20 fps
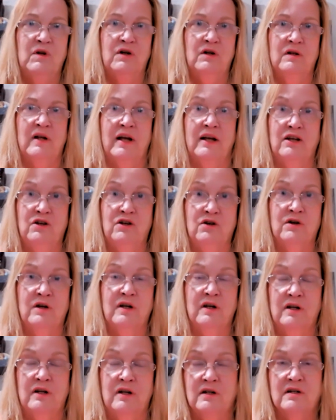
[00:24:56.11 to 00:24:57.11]
Like you're
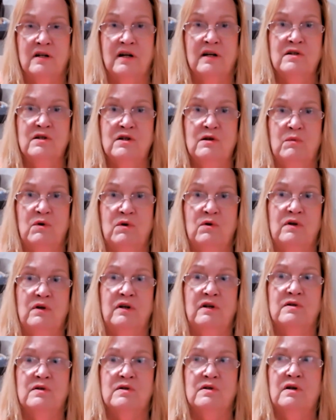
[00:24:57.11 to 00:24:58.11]
getting
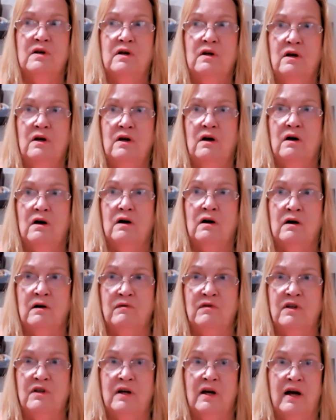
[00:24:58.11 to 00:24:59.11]
testimonies
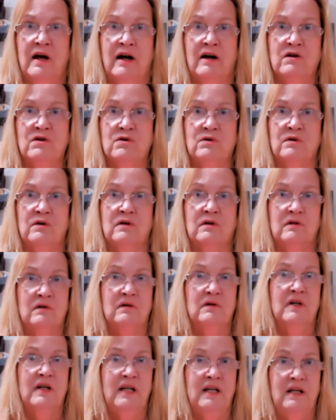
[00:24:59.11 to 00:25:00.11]
of the actual
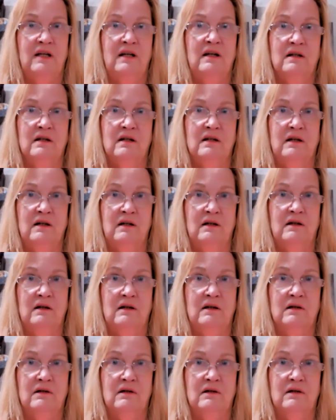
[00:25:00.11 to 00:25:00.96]
healing